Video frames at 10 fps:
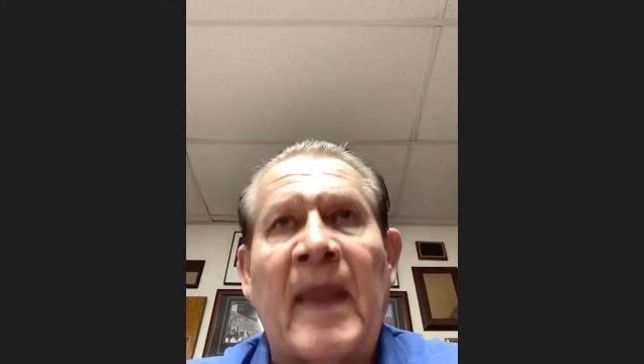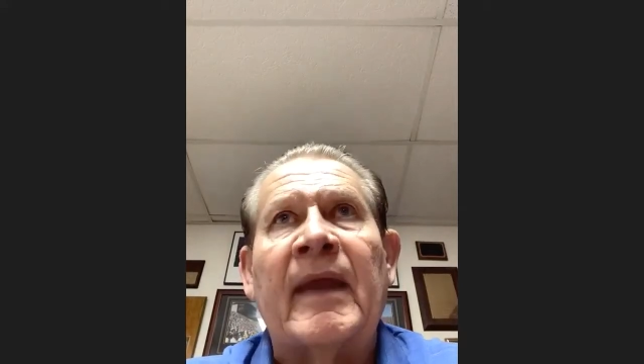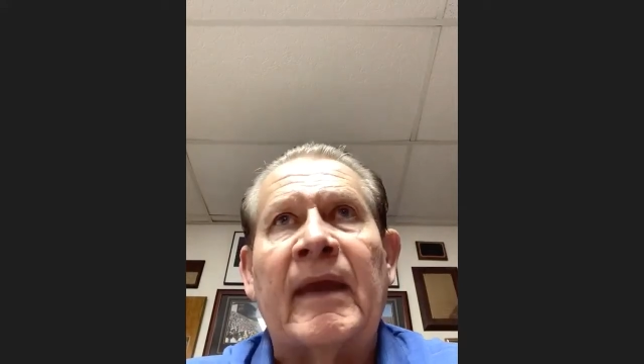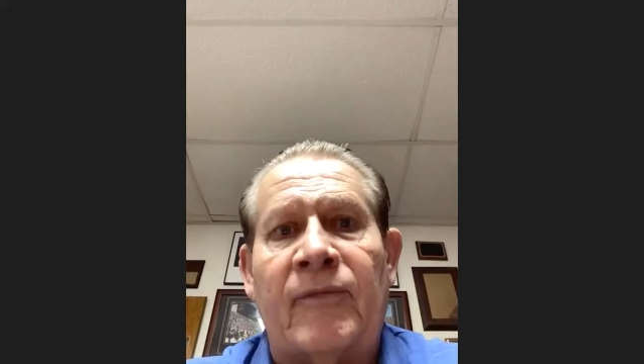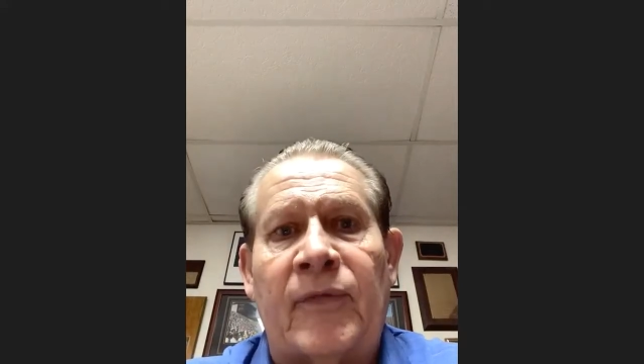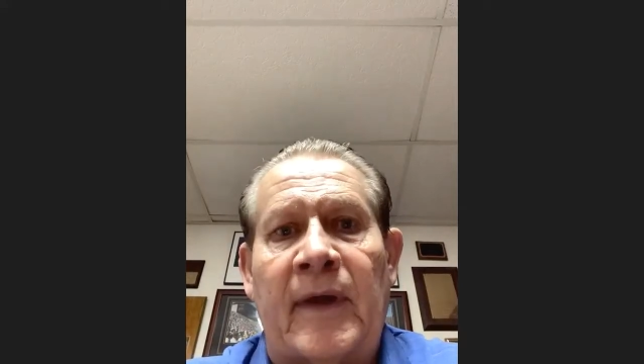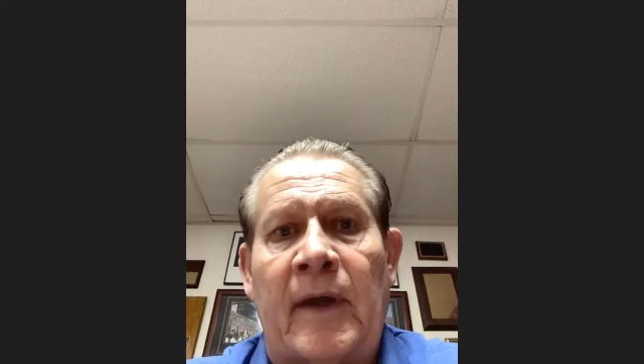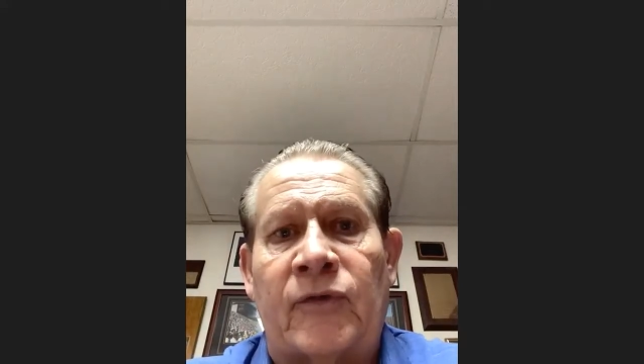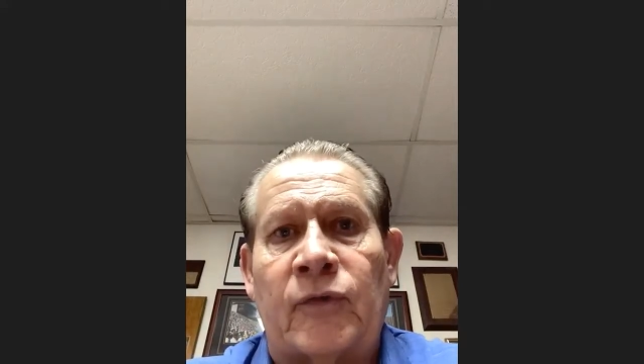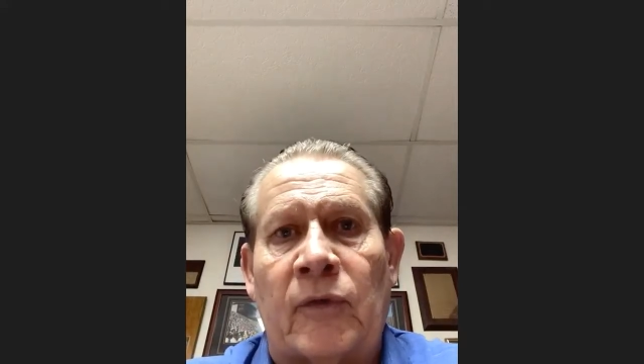If the
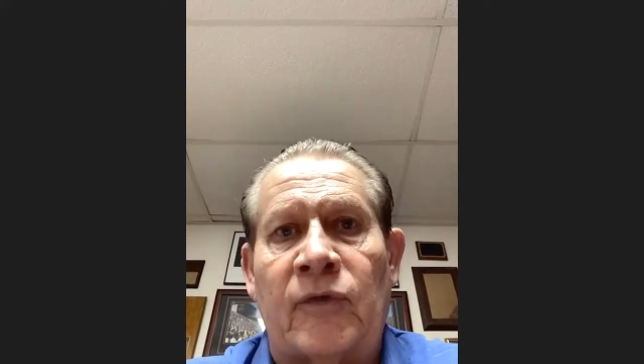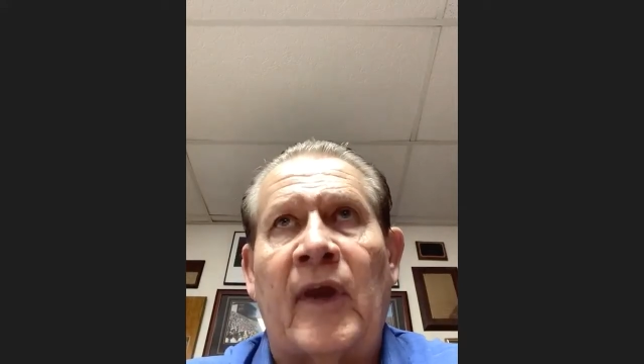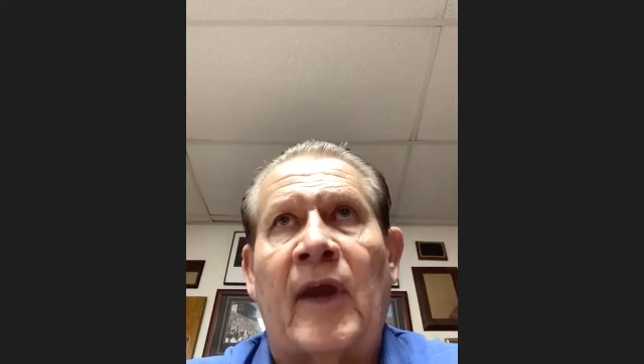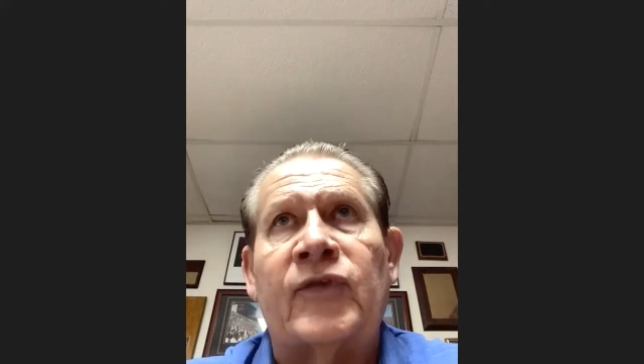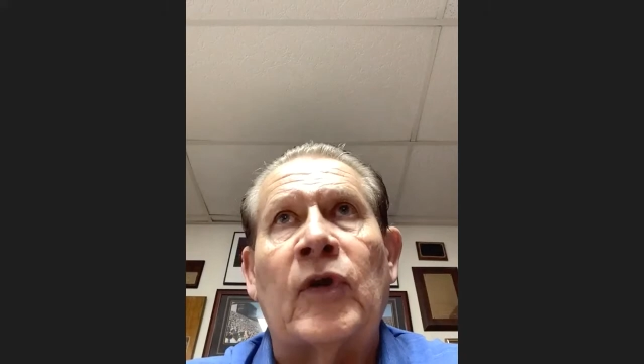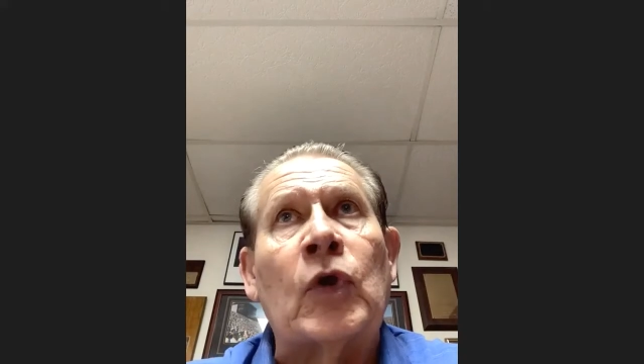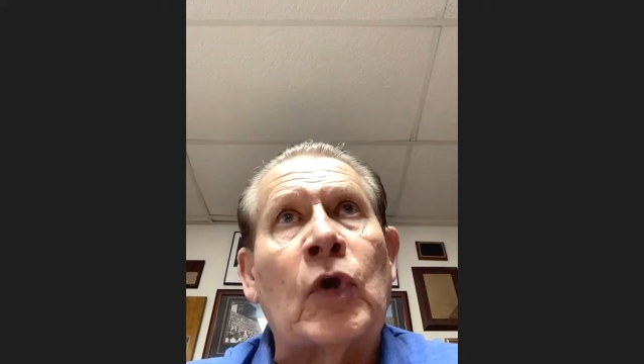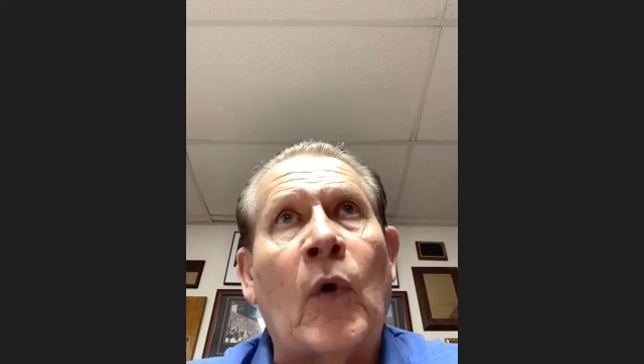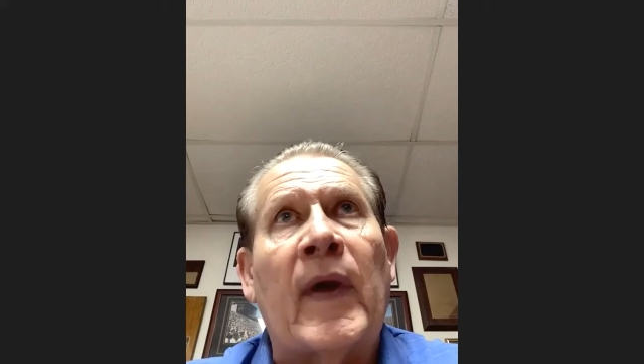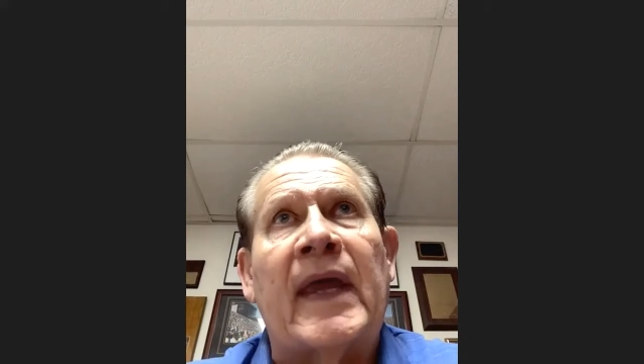answer is yes,
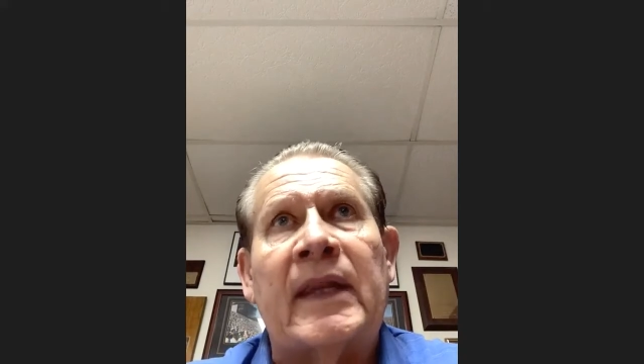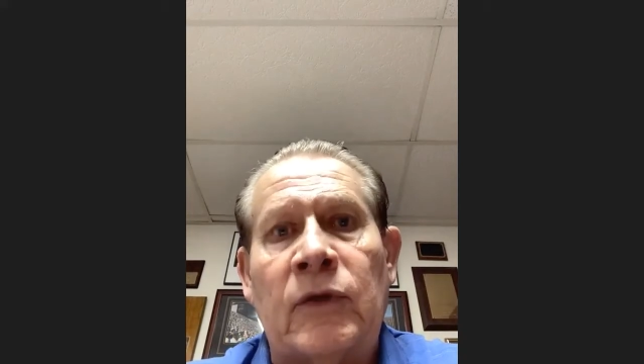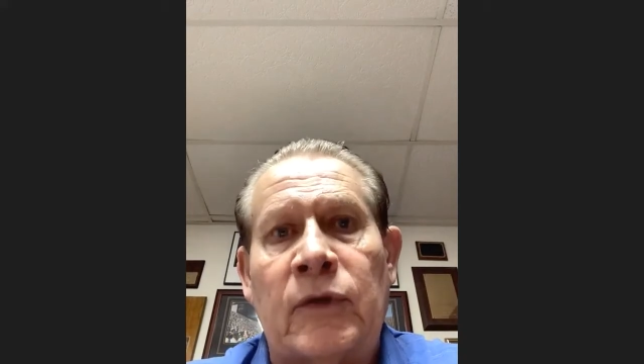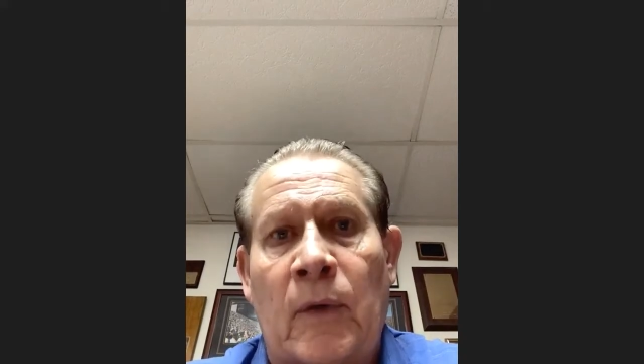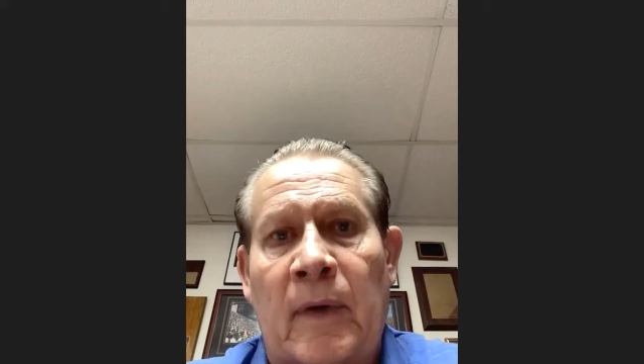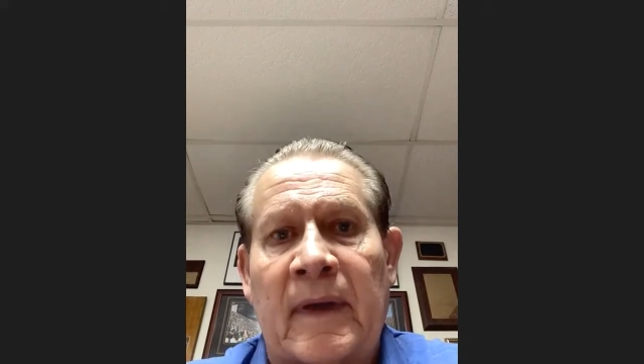go ahead and do it.